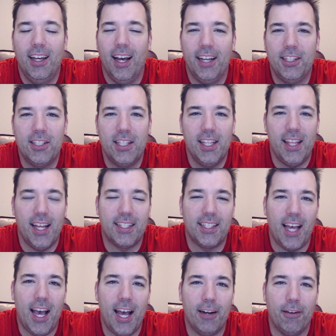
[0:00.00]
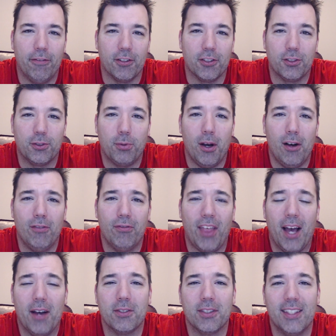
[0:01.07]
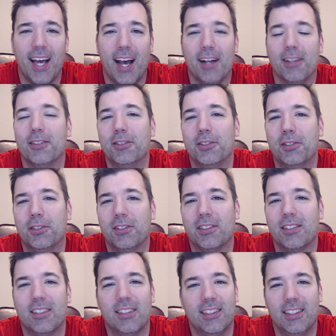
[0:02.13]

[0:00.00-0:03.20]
I just think that's odd for $12,000.